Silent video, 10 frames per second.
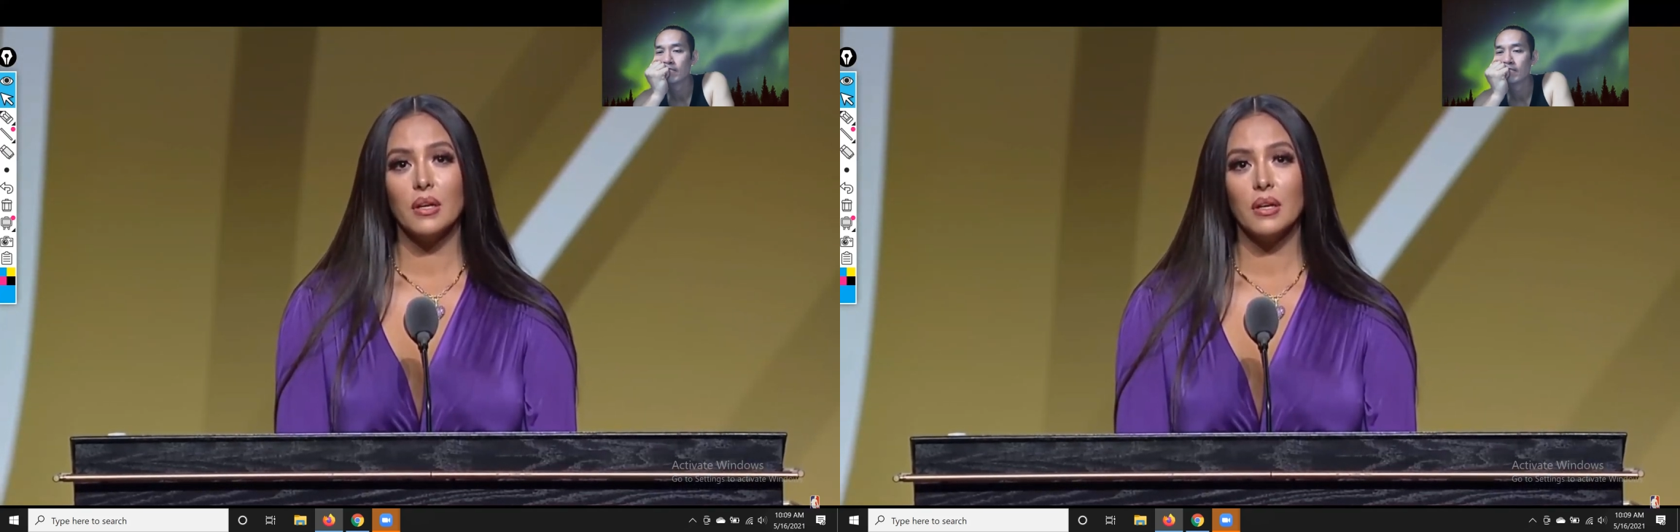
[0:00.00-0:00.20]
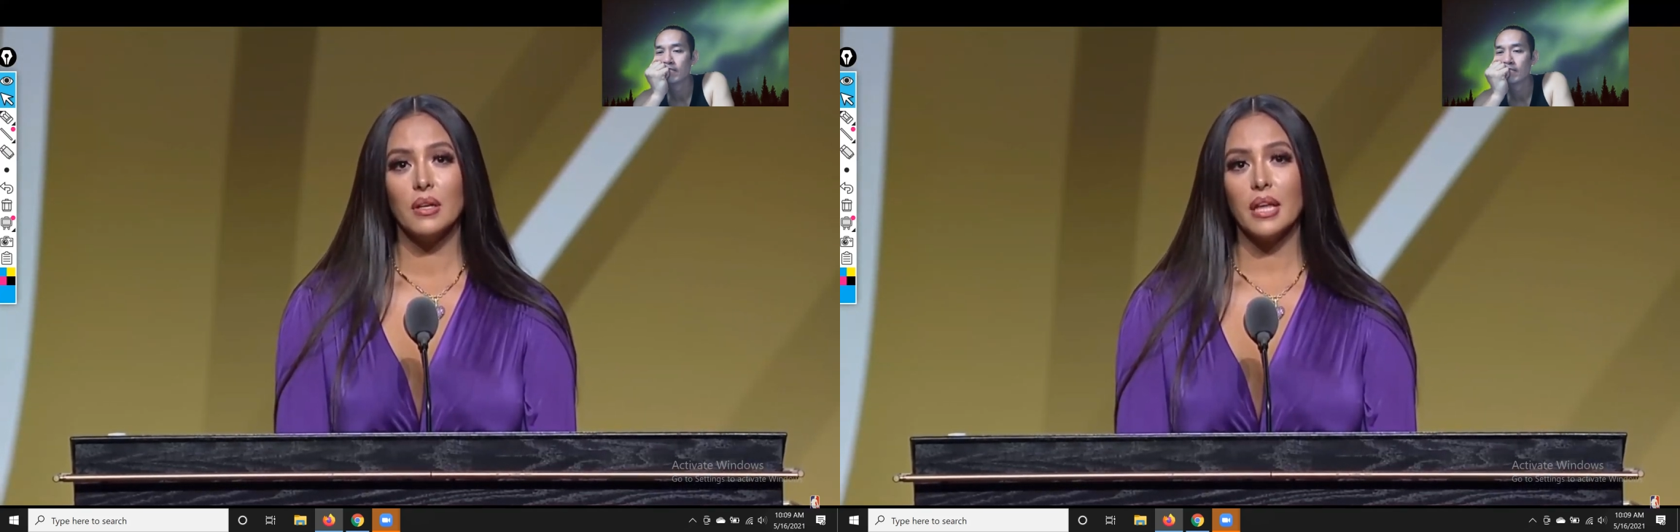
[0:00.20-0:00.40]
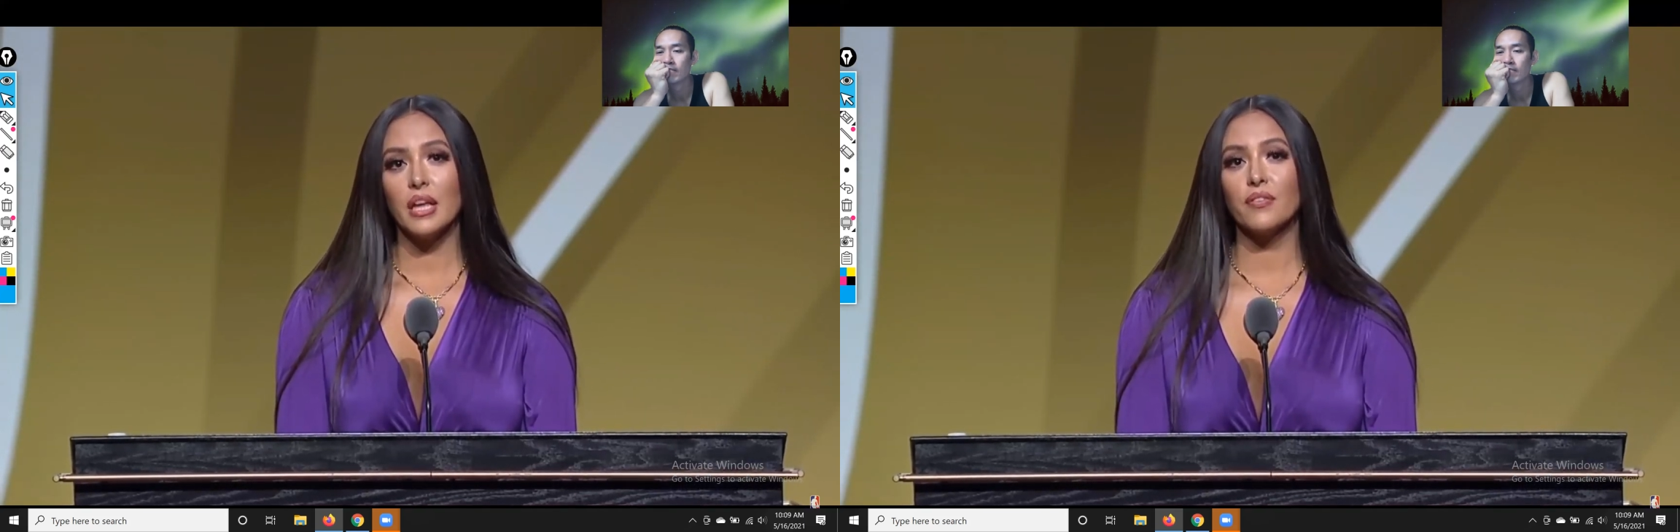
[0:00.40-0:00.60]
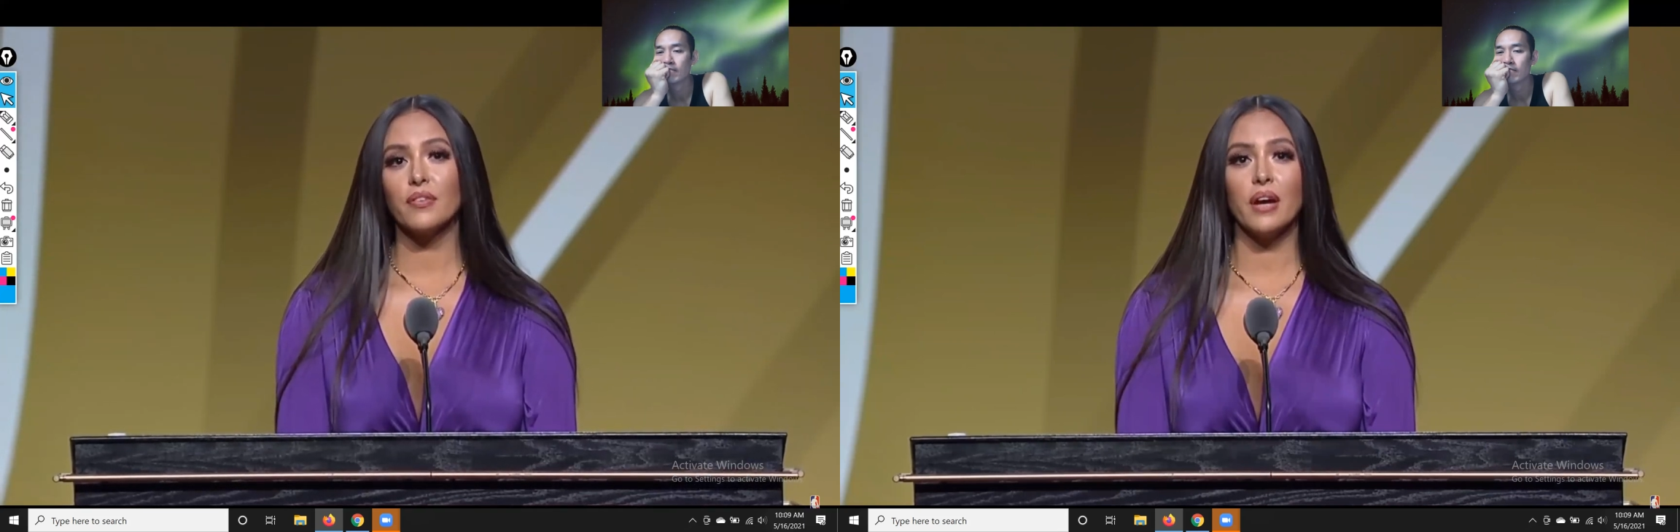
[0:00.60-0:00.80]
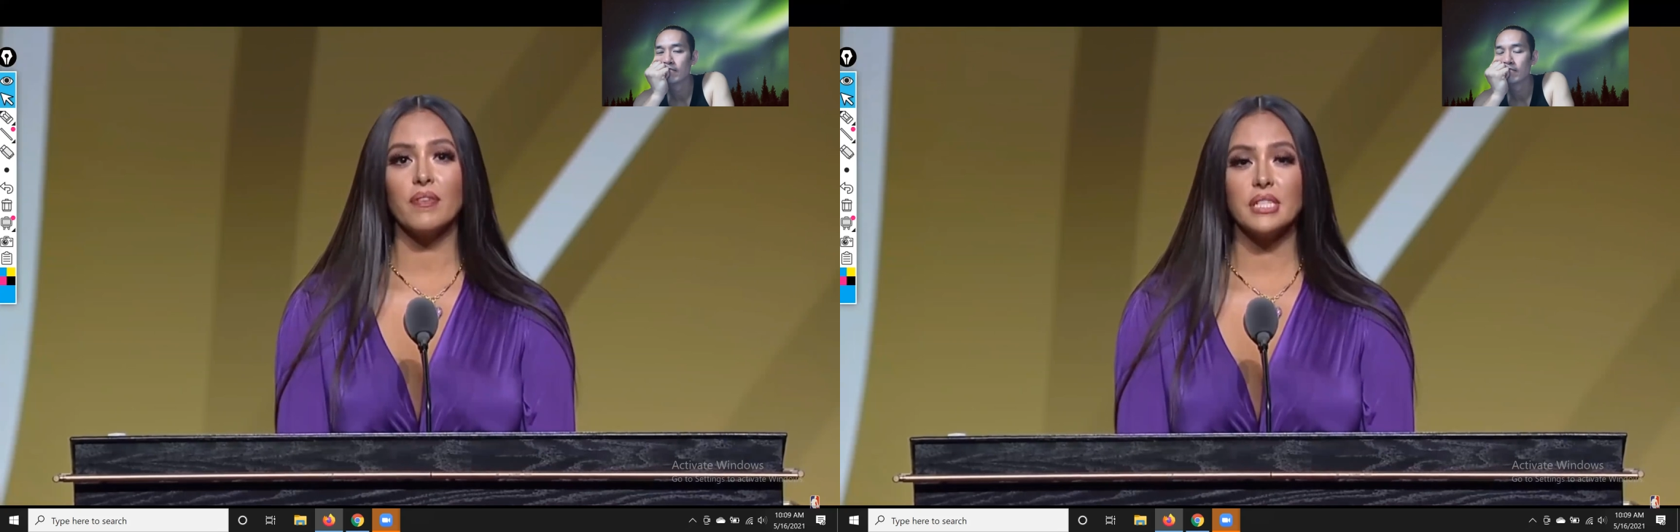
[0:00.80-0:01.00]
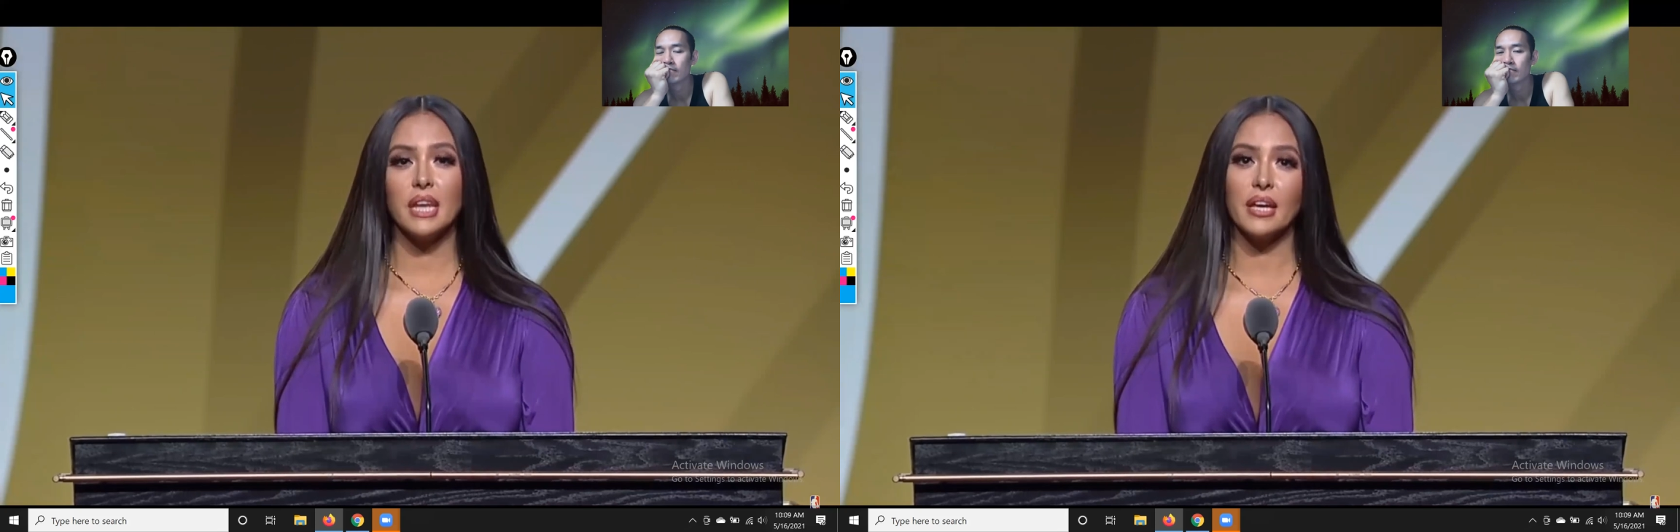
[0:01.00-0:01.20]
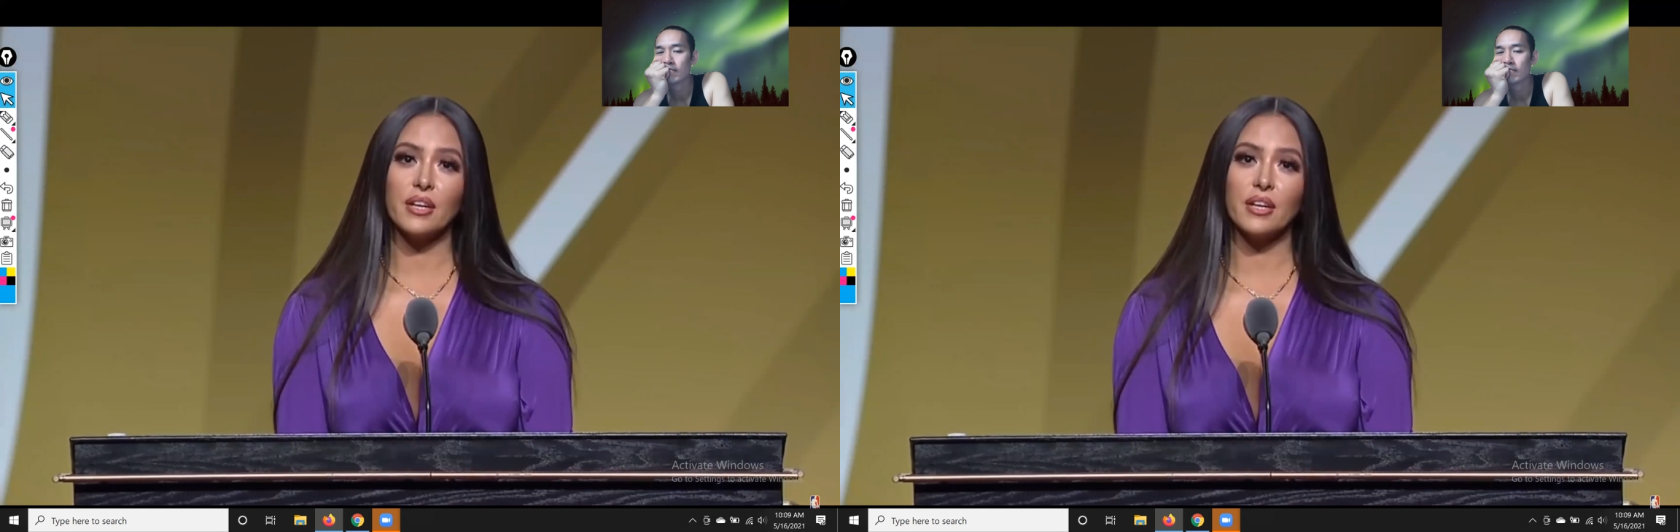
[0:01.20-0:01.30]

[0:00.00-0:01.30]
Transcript: Thank you for never taking